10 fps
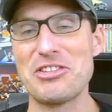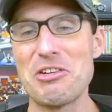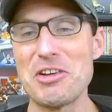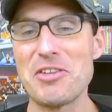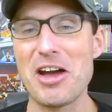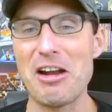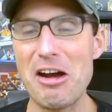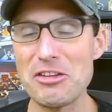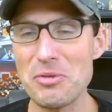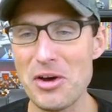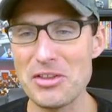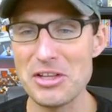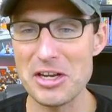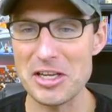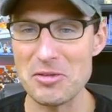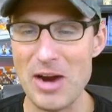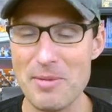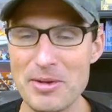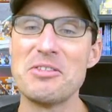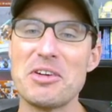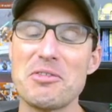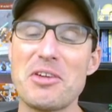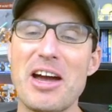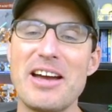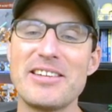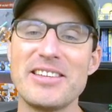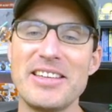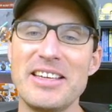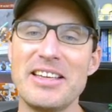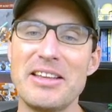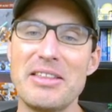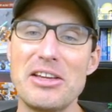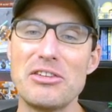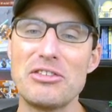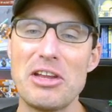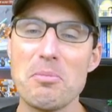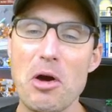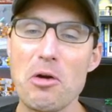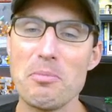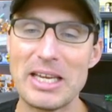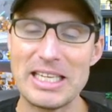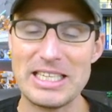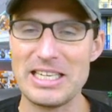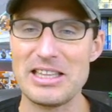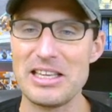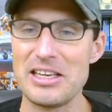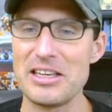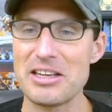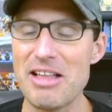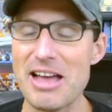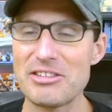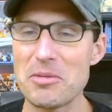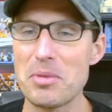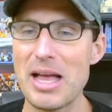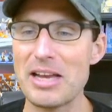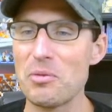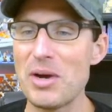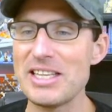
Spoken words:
So we've got Oswald the Lucky Rabbit, we've got the Steamboat Mickey and the classic black and white,